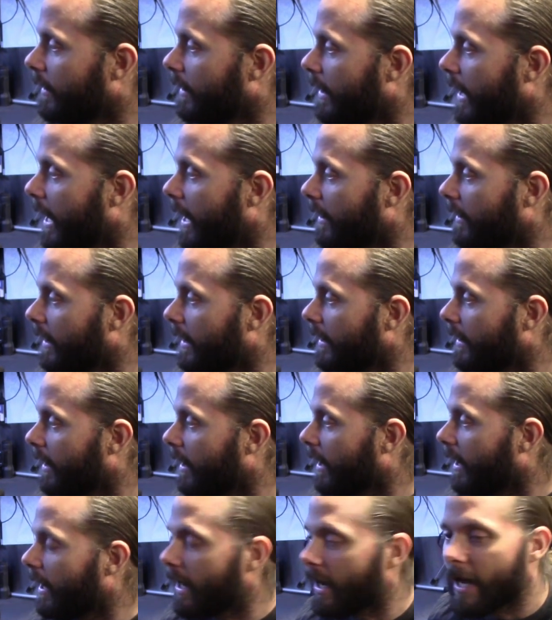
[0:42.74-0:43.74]
on a,
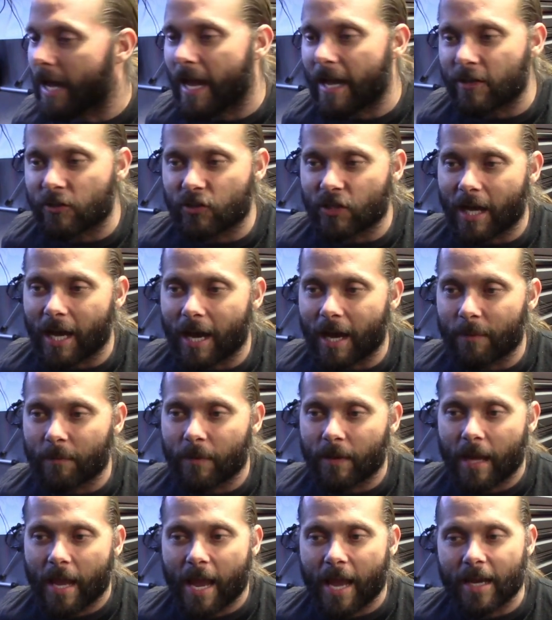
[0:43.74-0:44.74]
uh, a head
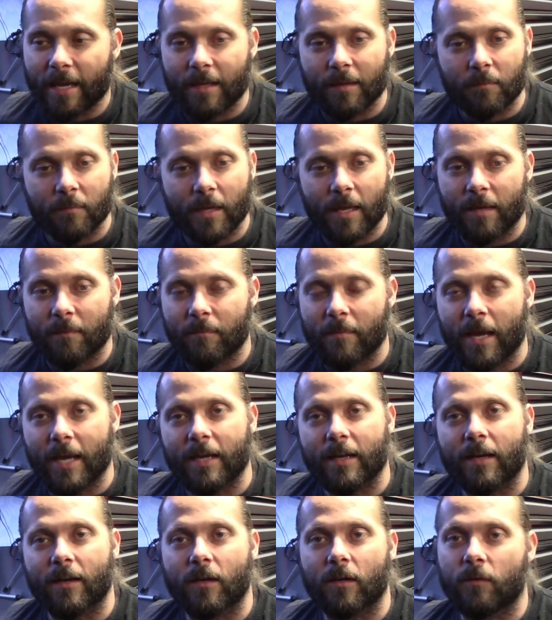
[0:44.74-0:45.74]
job, and it, it
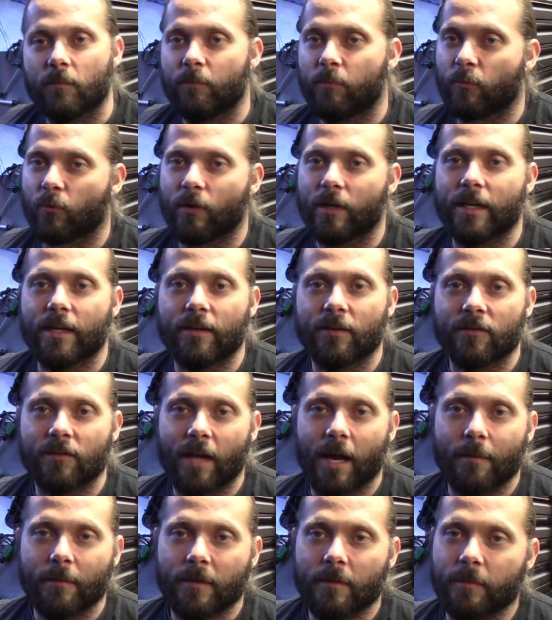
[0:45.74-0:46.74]
made it a breeze.
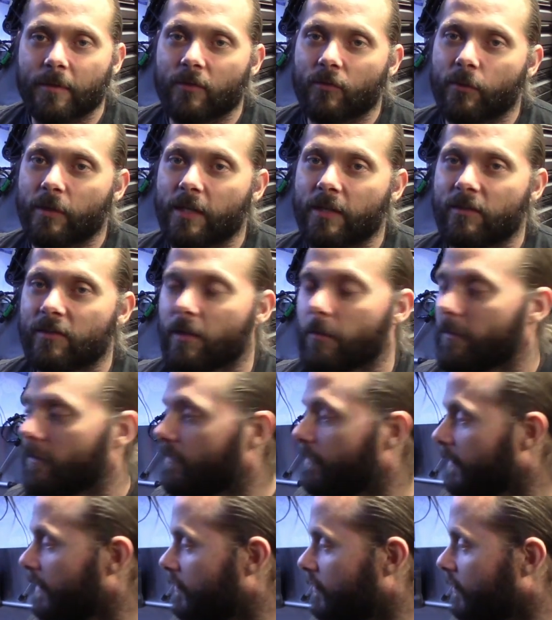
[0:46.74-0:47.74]
I mean, between some of the
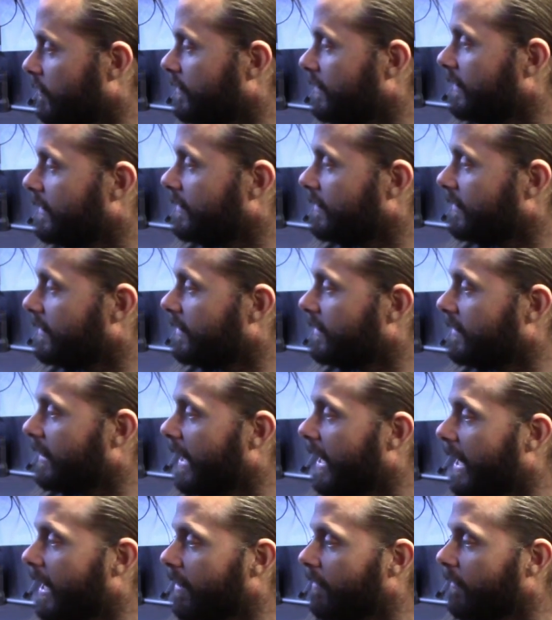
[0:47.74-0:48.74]
features these things
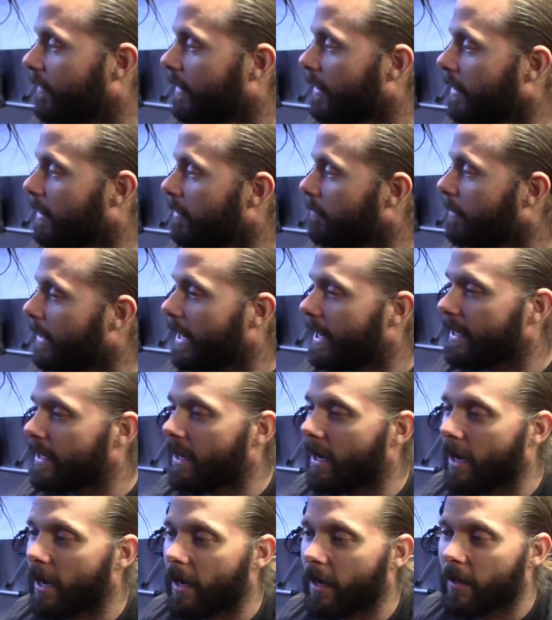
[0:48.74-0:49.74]
have by
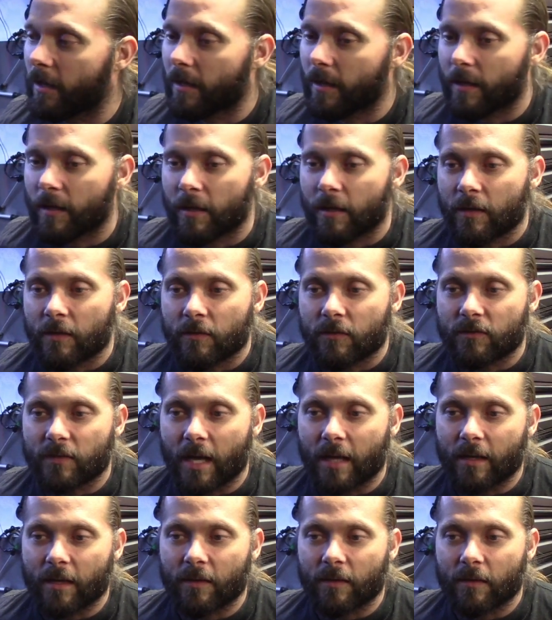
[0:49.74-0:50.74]
uh,
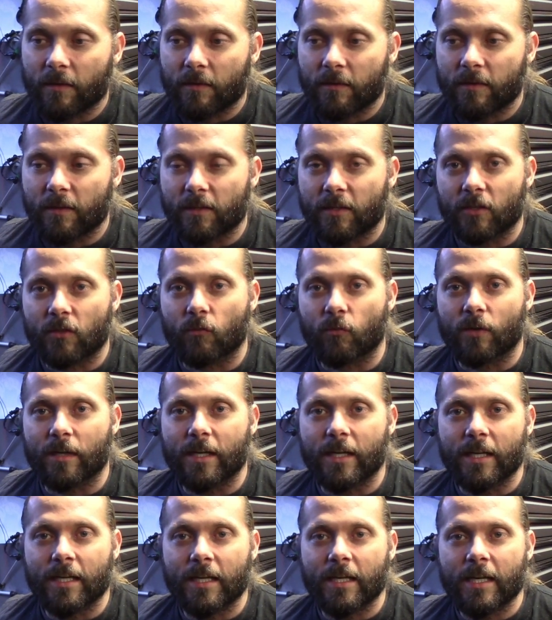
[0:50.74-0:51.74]
setting the
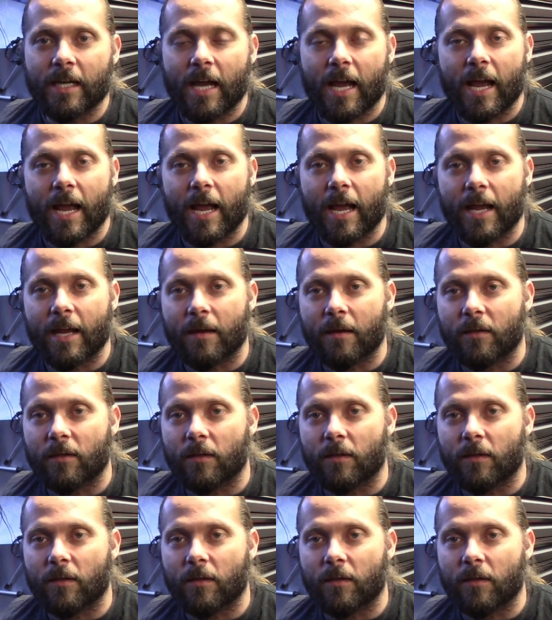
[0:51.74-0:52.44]
degree and